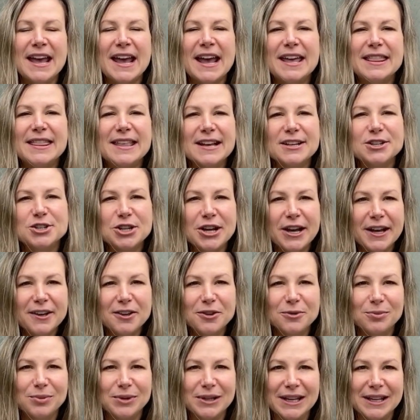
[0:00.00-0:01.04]
and that
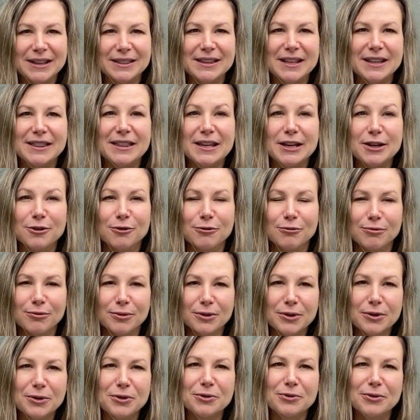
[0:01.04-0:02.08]
child plant that they
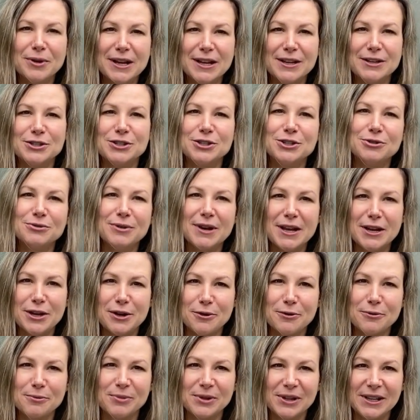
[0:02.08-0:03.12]
grew into a
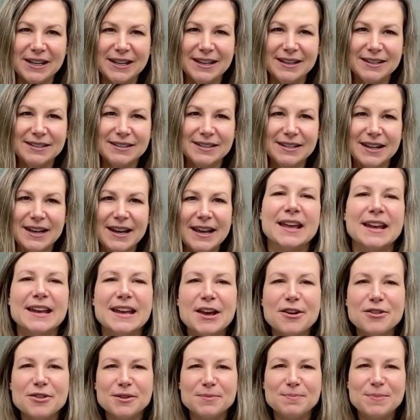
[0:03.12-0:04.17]
new plant.
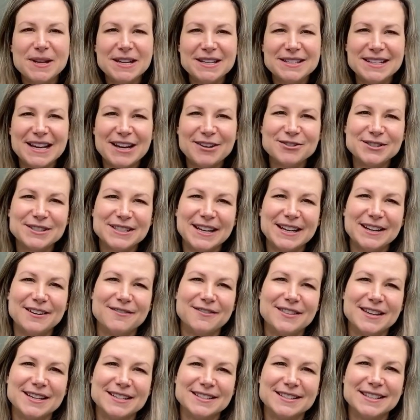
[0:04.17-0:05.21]
Now, the big downside of
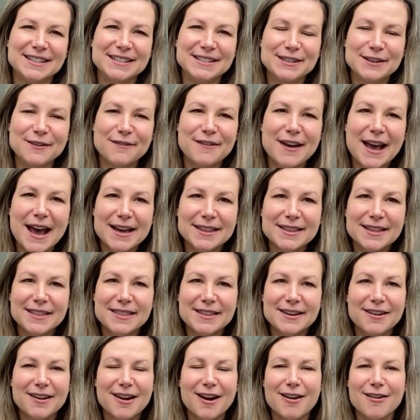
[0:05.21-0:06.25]
this is the fact that
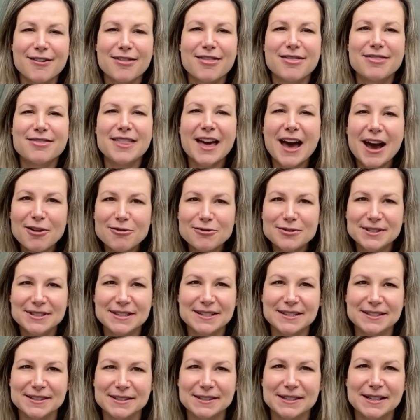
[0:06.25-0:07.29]
there are
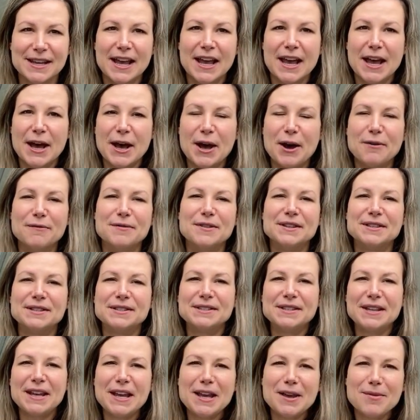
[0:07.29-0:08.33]
thousands of the
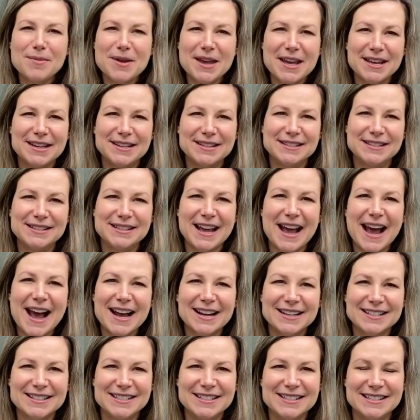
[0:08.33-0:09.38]
same
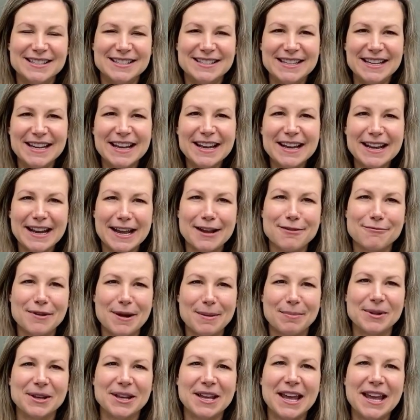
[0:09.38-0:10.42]
exact DNA
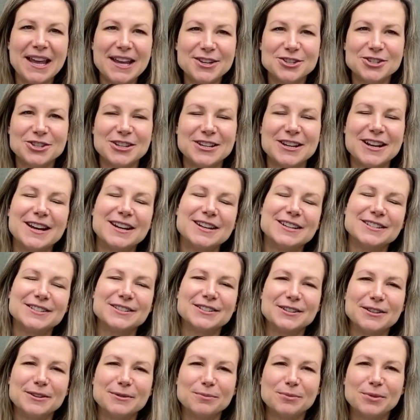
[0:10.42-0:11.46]
replication on a
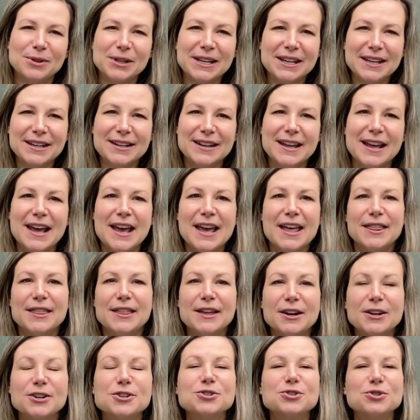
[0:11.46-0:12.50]
certain plant
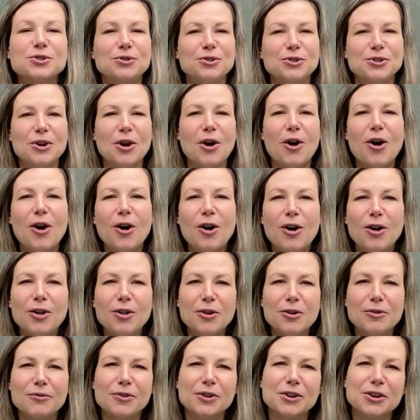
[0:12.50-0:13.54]
that are sold all
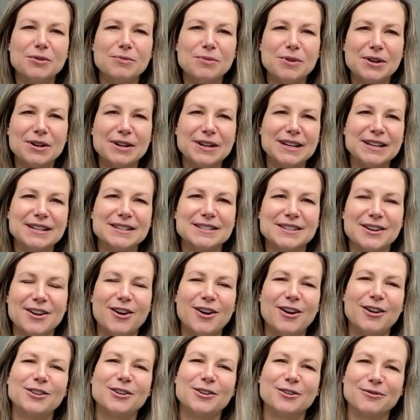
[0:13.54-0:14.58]
over communities
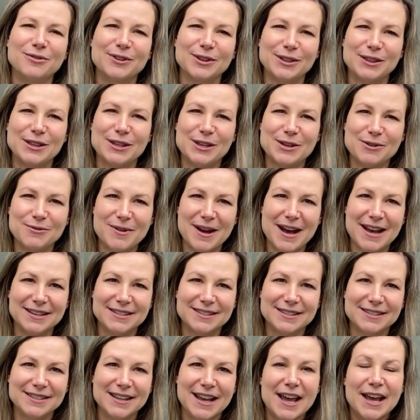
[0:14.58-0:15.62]
all over the
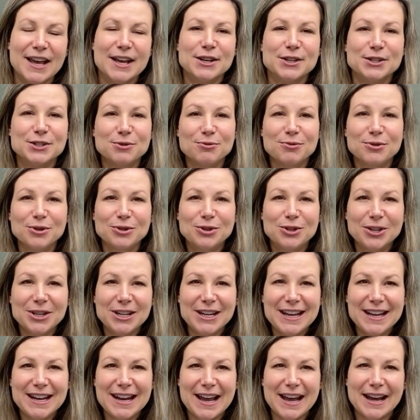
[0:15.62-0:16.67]
US. So we're
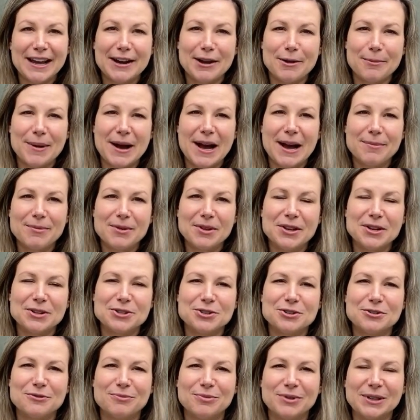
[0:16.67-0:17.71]
looking at a
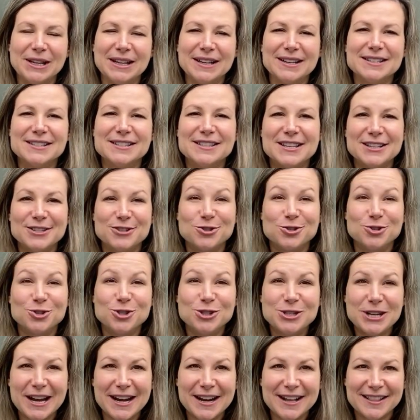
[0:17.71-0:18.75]
population of plants that's
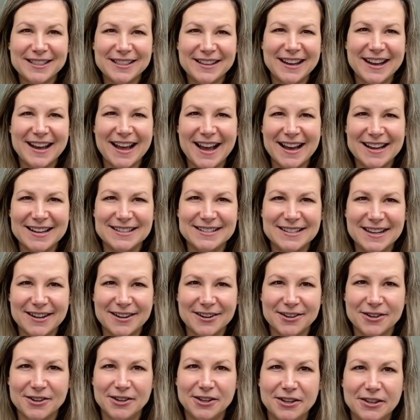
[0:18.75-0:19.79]
genetically
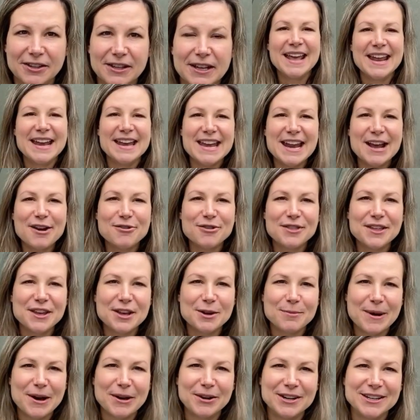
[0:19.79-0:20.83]
identical. Now think
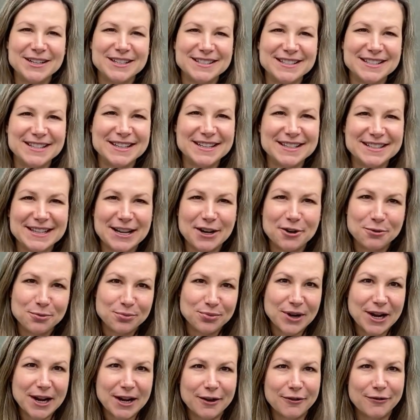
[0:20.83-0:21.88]
about a disease
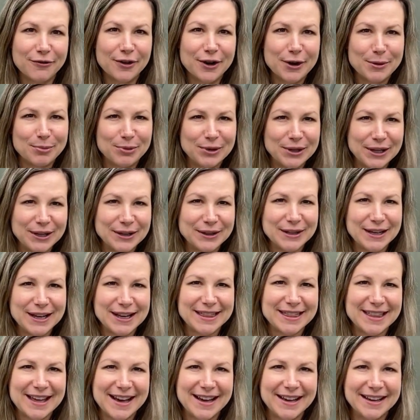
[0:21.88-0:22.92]
outbreak for a plant
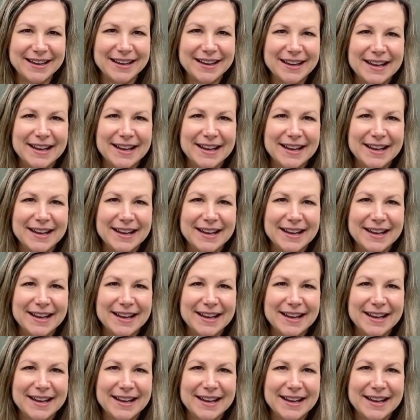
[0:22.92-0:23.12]
like that.